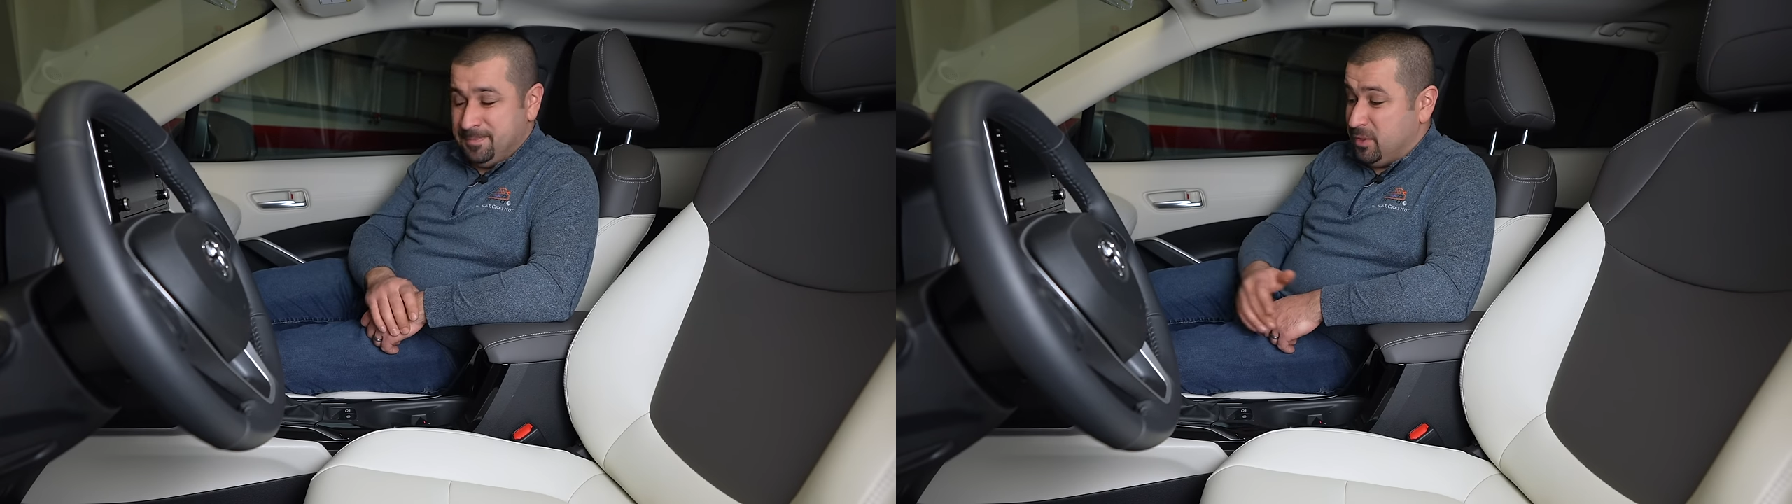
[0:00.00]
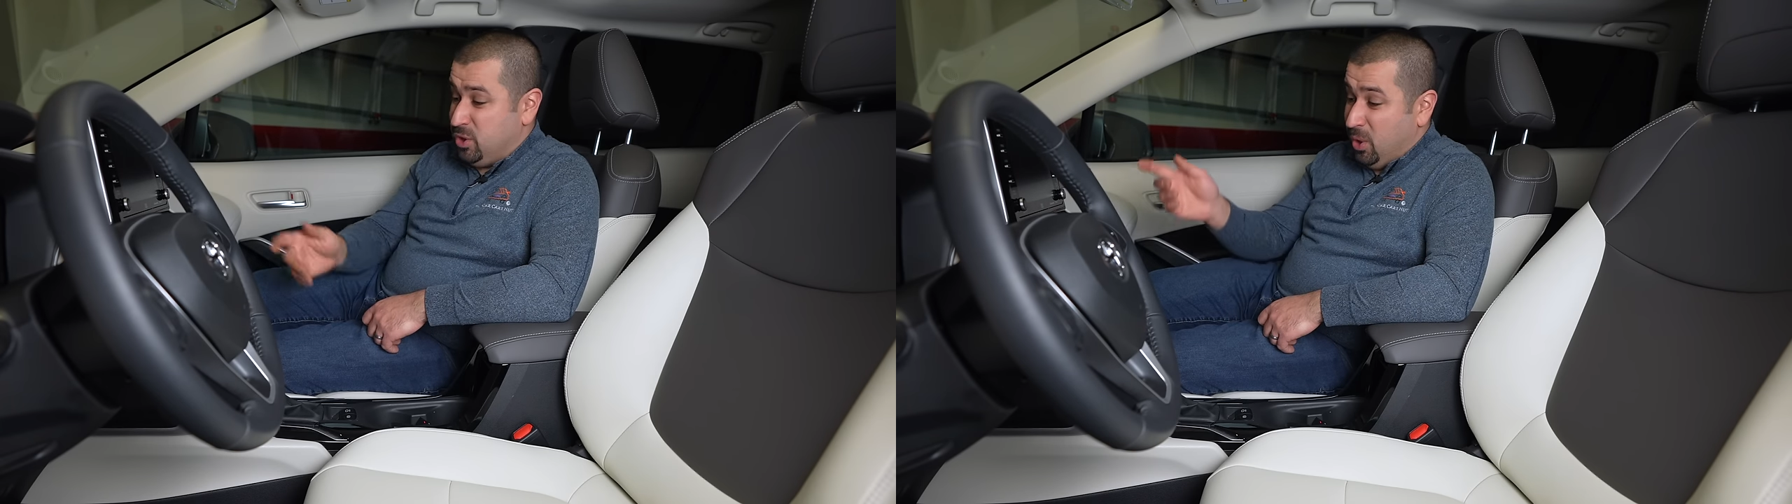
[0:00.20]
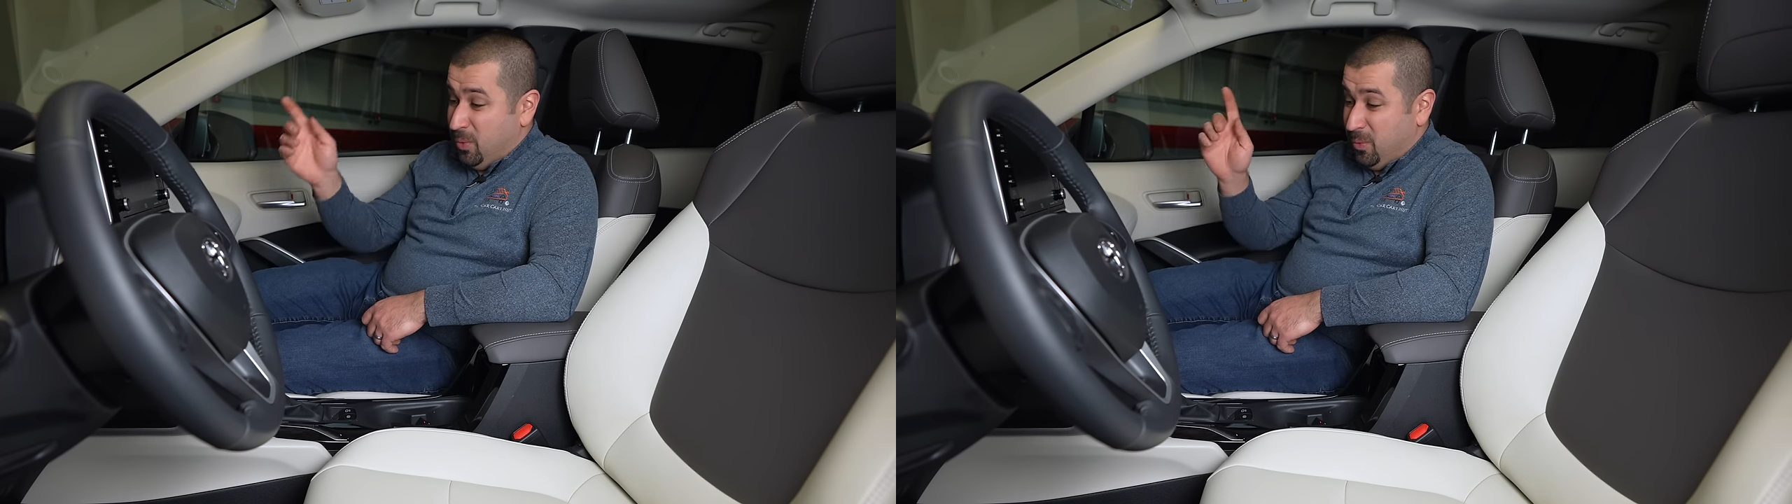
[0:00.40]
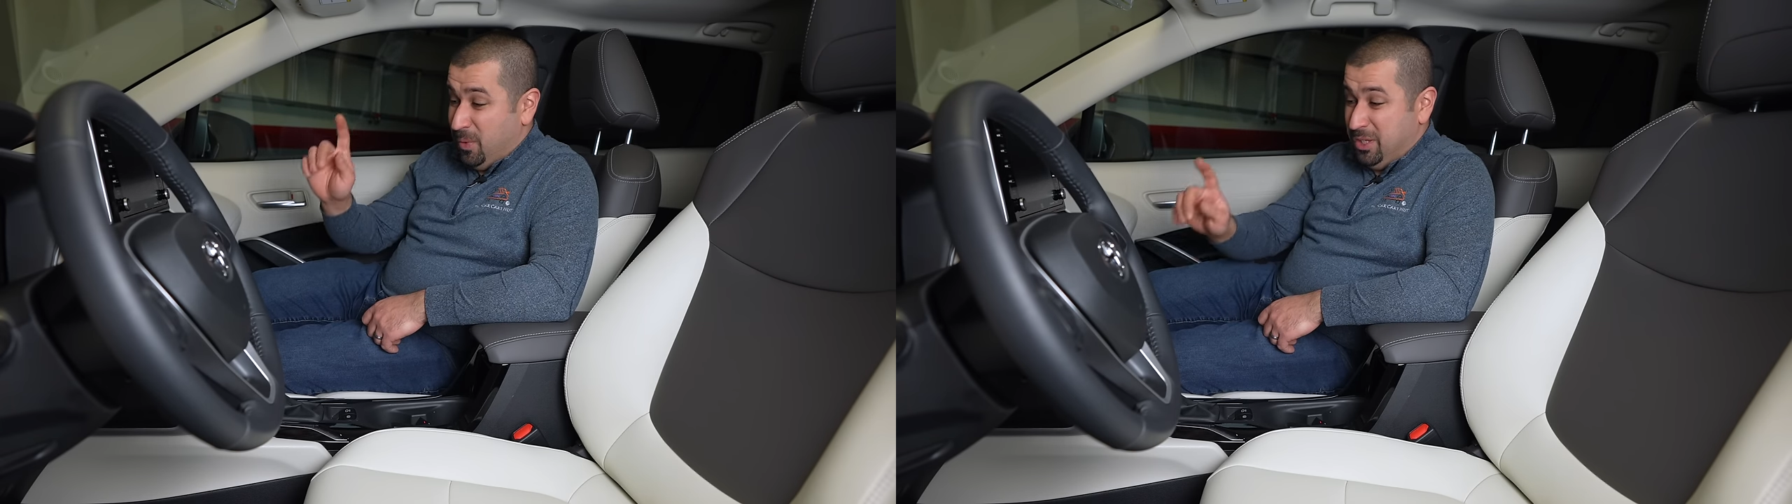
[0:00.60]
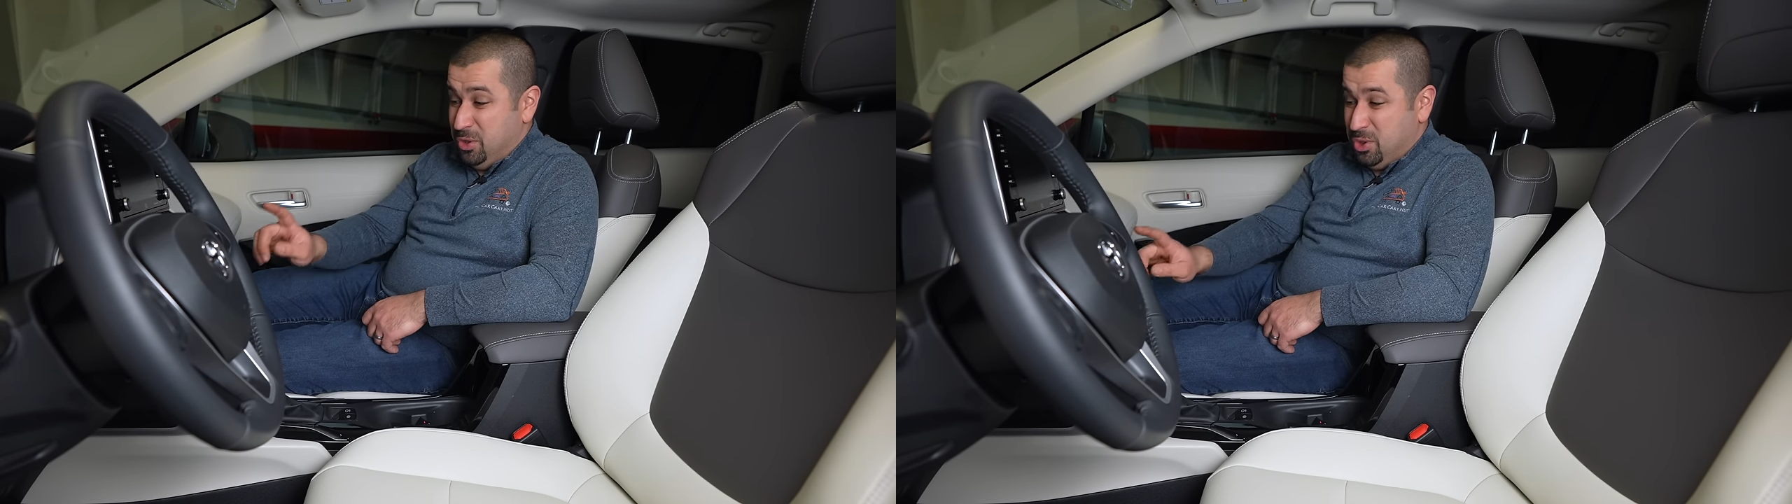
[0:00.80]
So
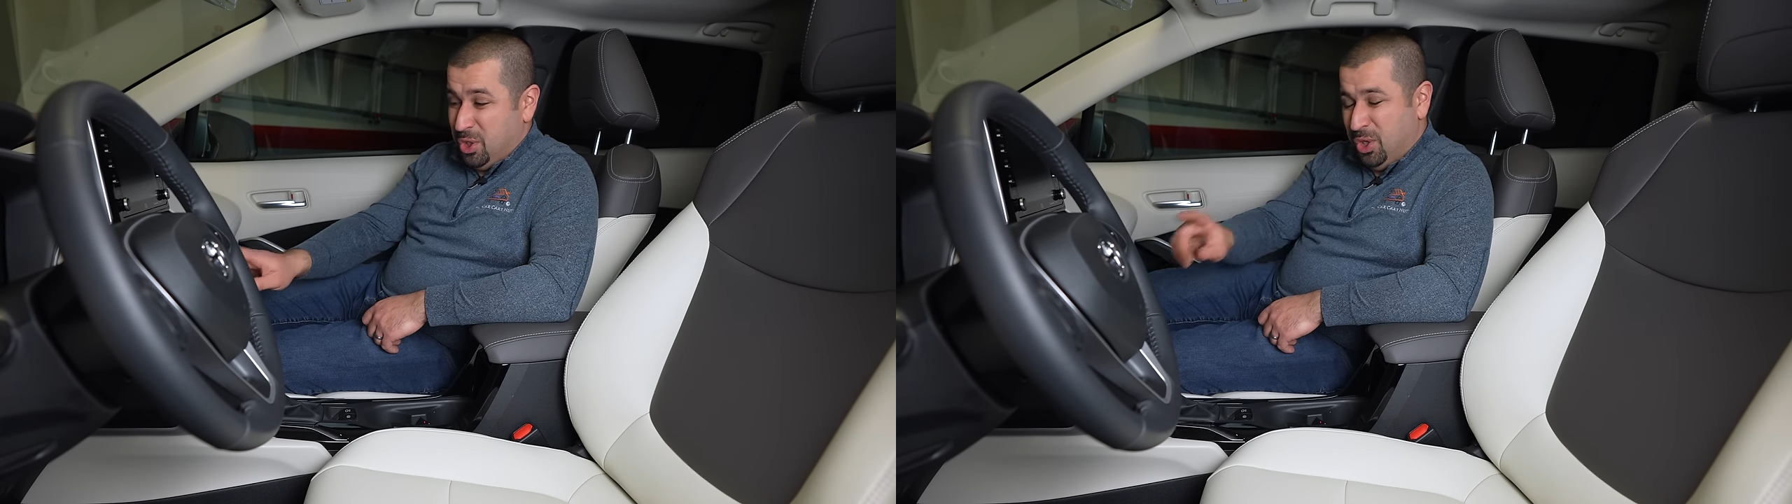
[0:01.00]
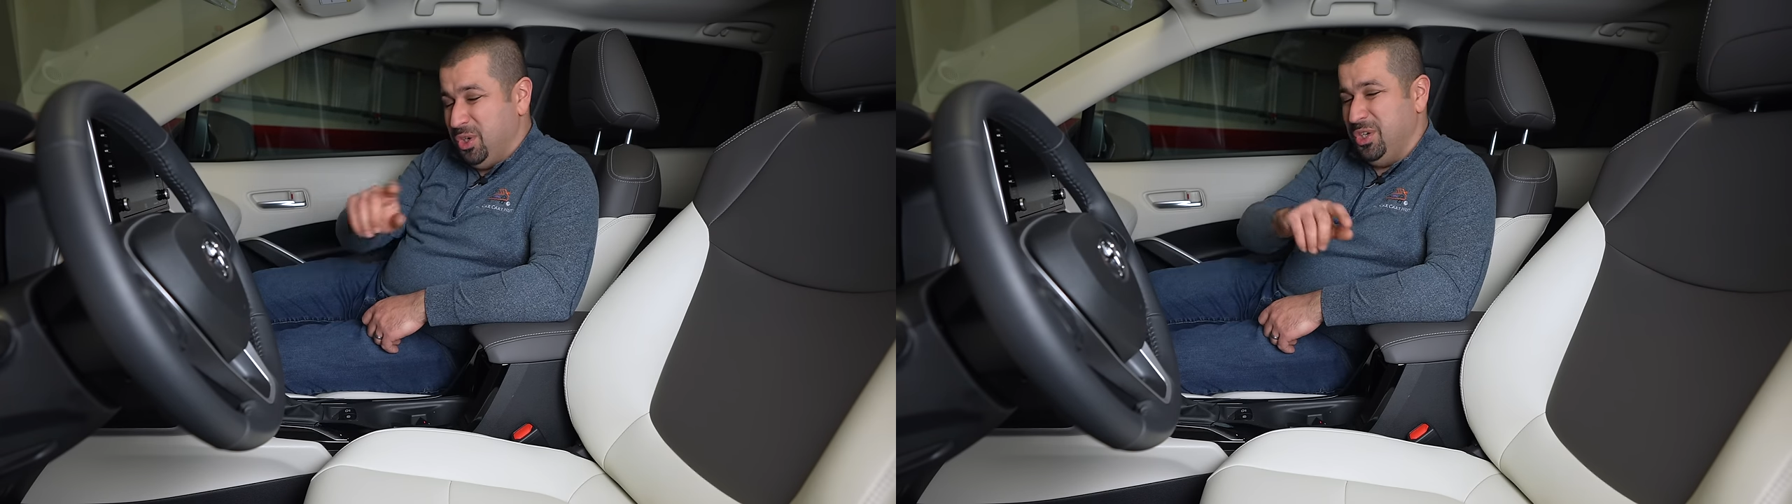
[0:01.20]
when you turn